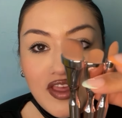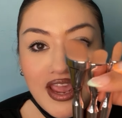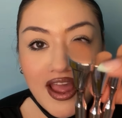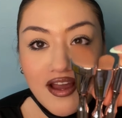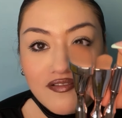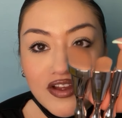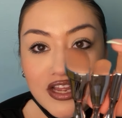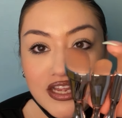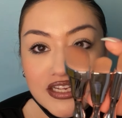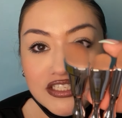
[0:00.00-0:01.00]
They have
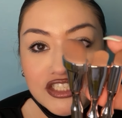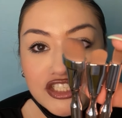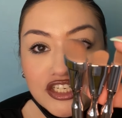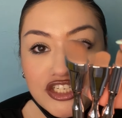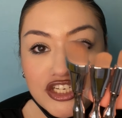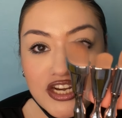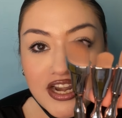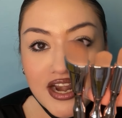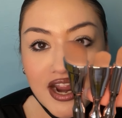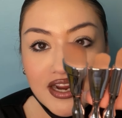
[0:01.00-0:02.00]
such a
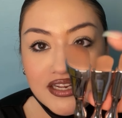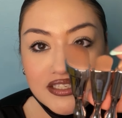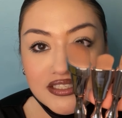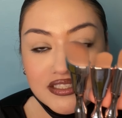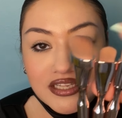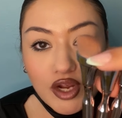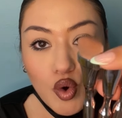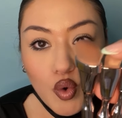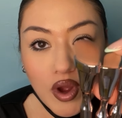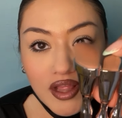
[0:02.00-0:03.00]
nice
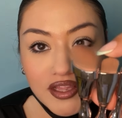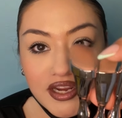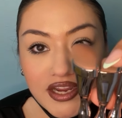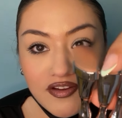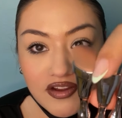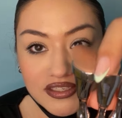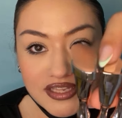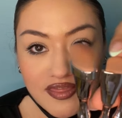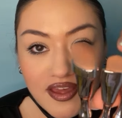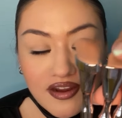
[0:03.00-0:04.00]
quality
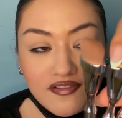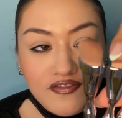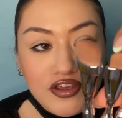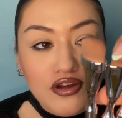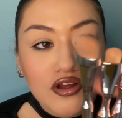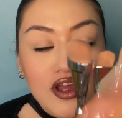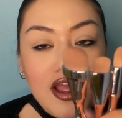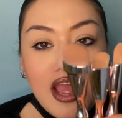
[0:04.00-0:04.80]
synthetic feel.